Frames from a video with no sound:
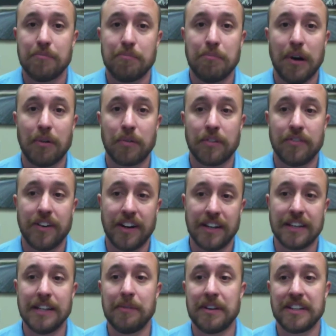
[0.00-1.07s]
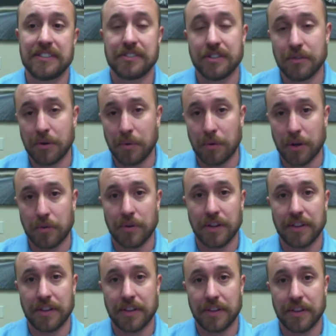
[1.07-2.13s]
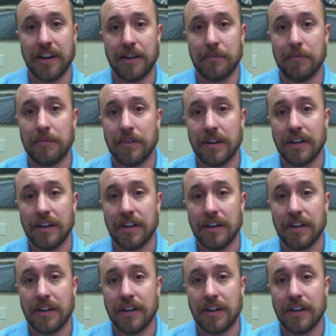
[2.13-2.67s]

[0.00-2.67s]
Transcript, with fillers: but we're very limited to who we work with um,